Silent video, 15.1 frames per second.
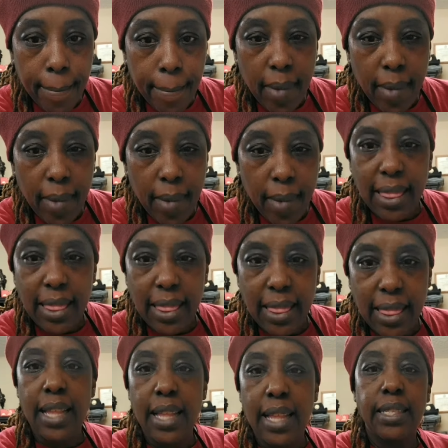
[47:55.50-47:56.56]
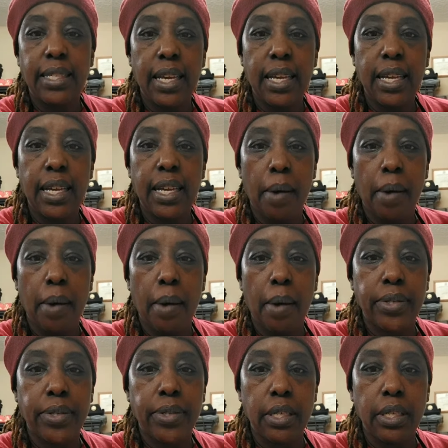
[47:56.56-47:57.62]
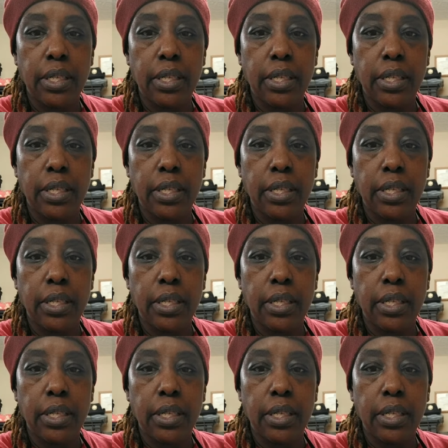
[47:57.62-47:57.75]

I think they can see your posting.